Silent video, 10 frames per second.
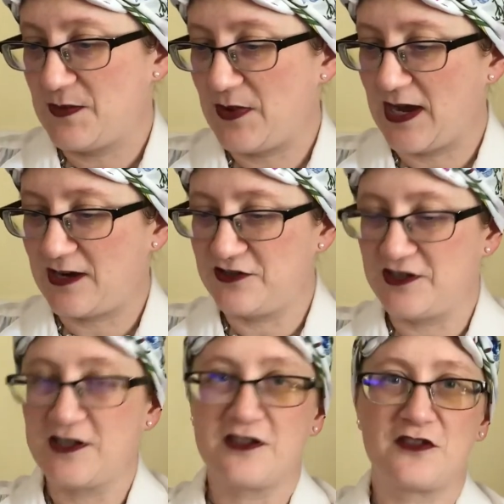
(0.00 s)

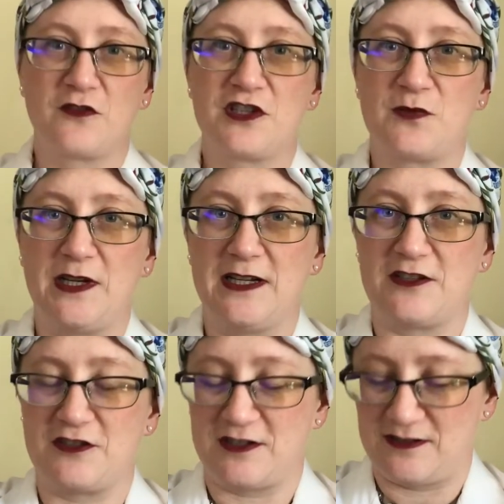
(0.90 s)
packaging is so sweet. It
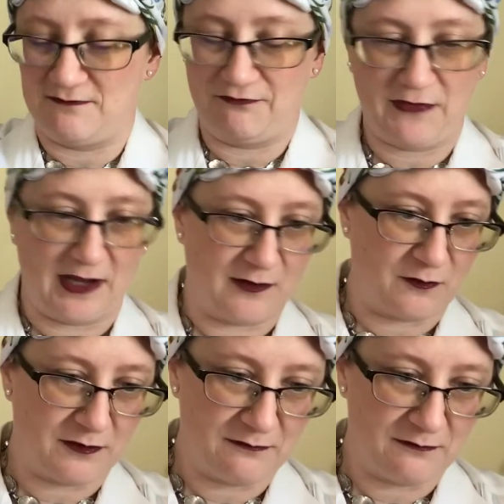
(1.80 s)
just, I don't,